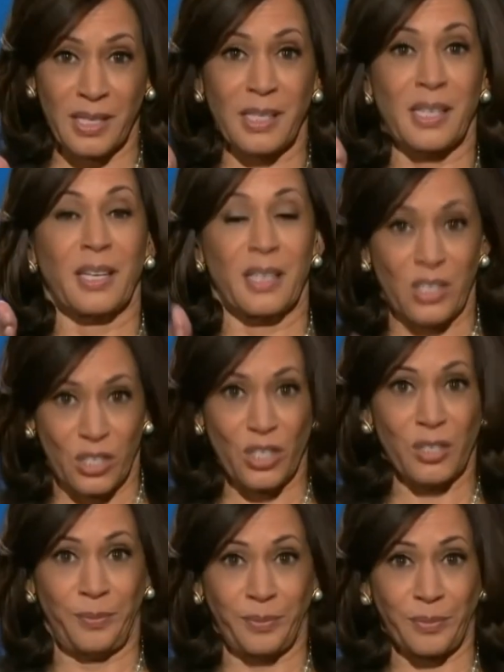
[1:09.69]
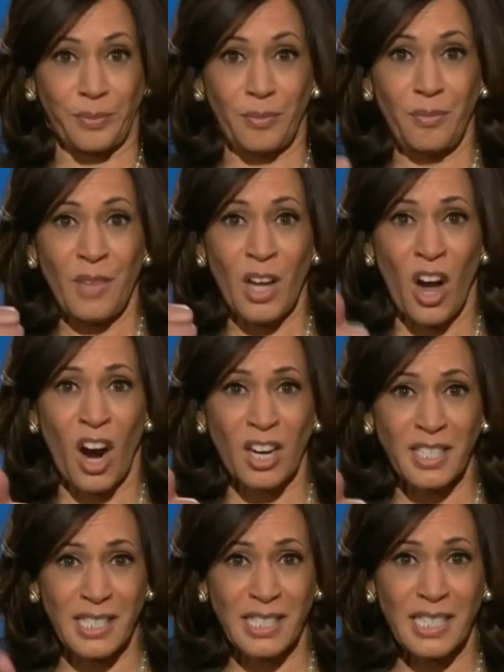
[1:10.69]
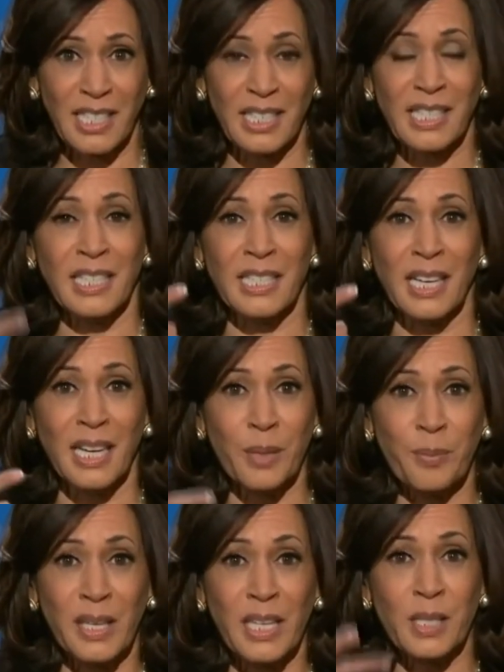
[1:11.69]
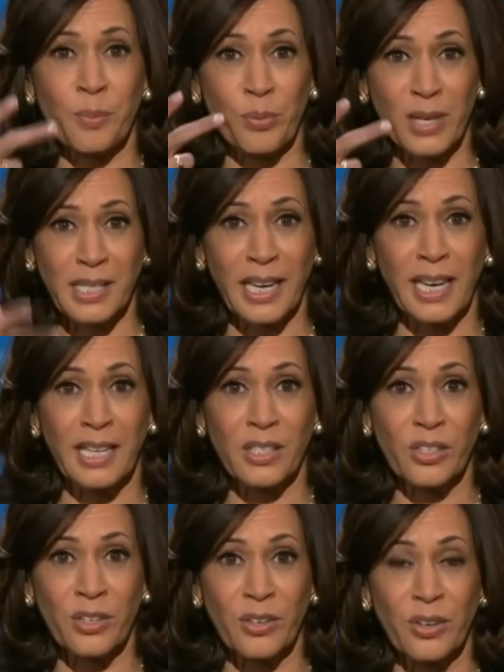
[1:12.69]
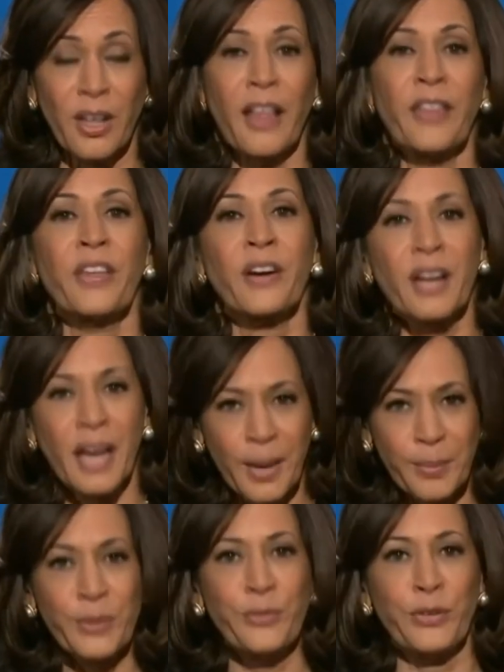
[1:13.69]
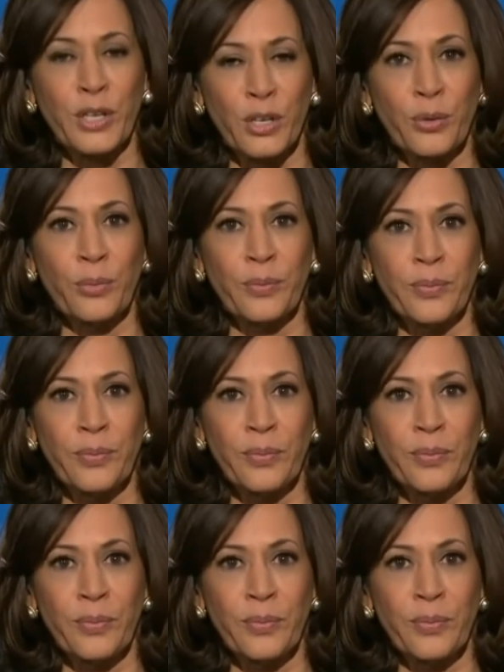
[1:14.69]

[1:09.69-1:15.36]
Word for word: existing condition, heart disease, diabetes, breast cancer, they're coming for you.